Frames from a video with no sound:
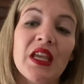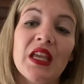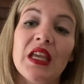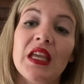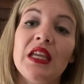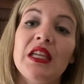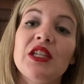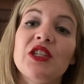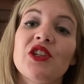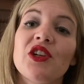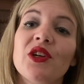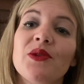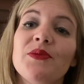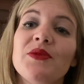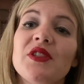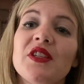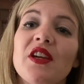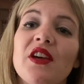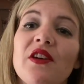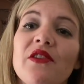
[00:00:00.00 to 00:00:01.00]
In
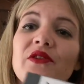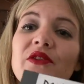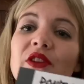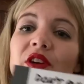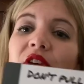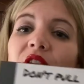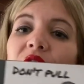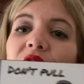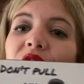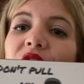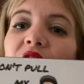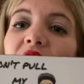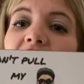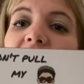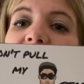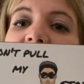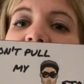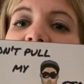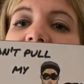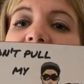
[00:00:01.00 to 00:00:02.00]
terms of
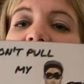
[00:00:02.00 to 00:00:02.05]
Franklin,